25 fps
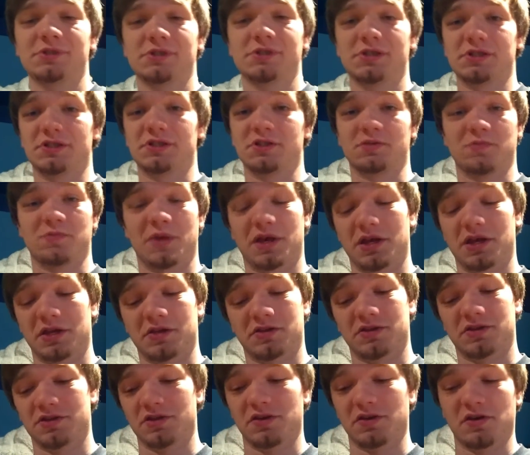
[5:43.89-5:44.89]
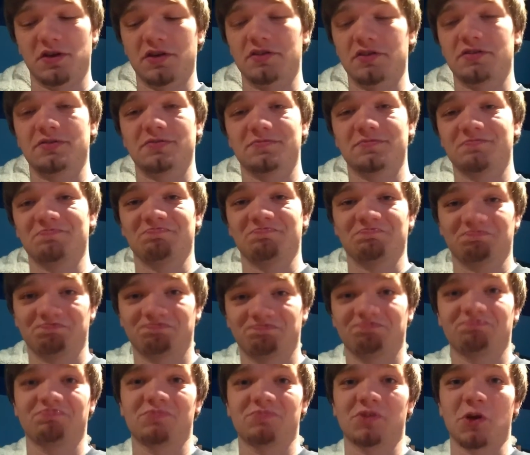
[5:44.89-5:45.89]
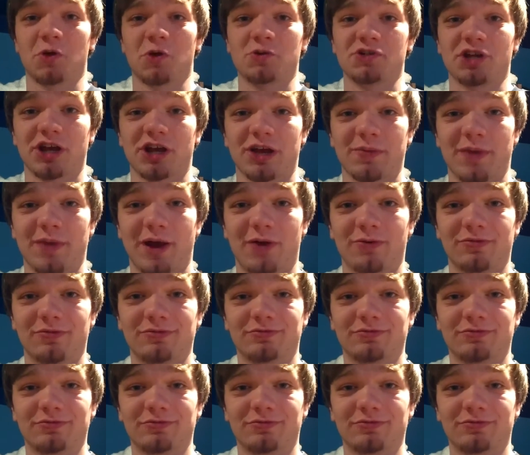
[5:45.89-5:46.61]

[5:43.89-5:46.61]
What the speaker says: just making a series. Go check him out.